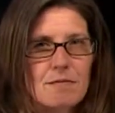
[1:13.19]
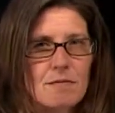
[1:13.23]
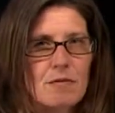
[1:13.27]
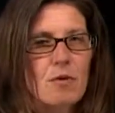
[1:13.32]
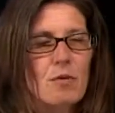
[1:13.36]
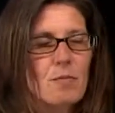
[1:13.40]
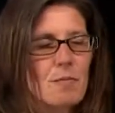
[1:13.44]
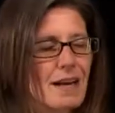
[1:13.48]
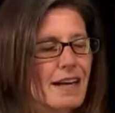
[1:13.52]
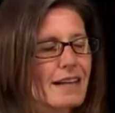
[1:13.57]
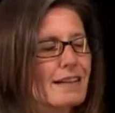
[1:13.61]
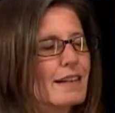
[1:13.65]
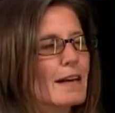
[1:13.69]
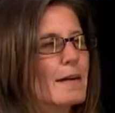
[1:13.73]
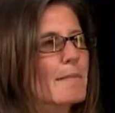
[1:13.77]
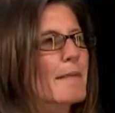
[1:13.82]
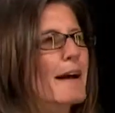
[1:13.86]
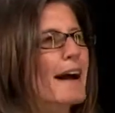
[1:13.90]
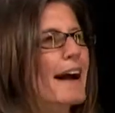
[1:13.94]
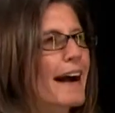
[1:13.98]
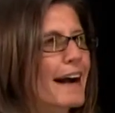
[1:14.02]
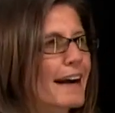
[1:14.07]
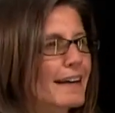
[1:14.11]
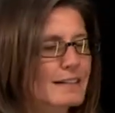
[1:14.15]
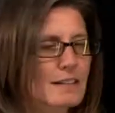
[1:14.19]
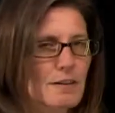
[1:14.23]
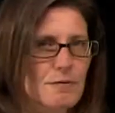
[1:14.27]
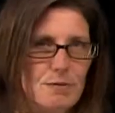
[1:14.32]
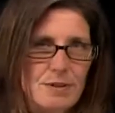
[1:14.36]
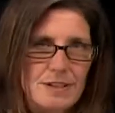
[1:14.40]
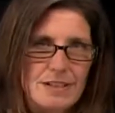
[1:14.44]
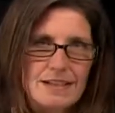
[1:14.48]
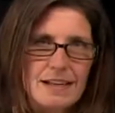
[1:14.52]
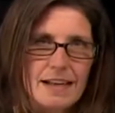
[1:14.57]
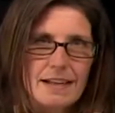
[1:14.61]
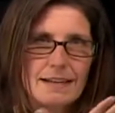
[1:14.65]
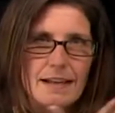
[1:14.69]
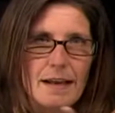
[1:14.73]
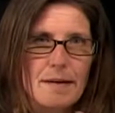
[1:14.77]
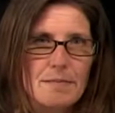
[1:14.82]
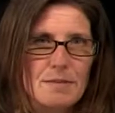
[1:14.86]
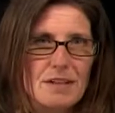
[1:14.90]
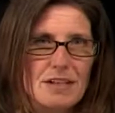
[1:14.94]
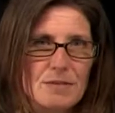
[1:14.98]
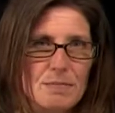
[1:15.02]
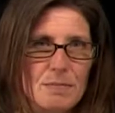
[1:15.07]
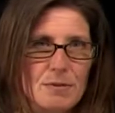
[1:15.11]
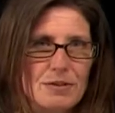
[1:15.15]
will make them act if we send them
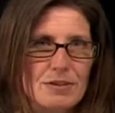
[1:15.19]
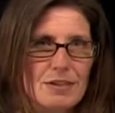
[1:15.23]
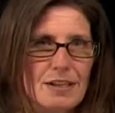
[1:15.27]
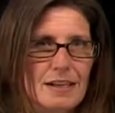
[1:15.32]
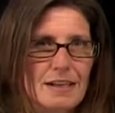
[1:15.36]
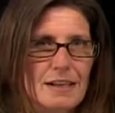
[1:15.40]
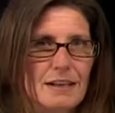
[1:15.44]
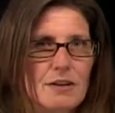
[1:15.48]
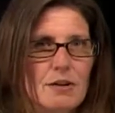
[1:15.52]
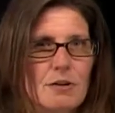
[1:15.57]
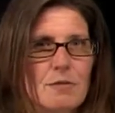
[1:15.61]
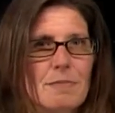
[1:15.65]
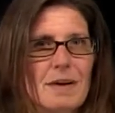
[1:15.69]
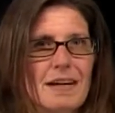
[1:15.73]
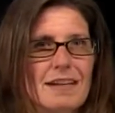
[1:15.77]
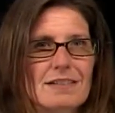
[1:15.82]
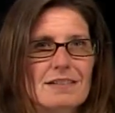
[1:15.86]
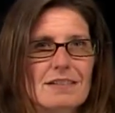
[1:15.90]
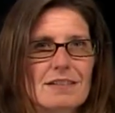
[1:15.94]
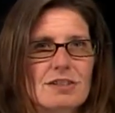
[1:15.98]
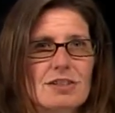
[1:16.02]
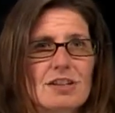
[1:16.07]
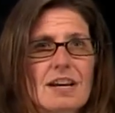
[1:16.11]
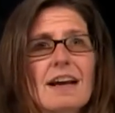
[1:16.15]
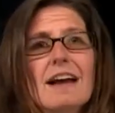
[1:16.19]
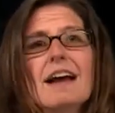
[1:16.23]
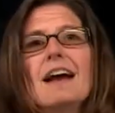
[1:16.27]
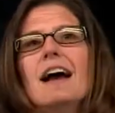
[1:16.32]
this particular message.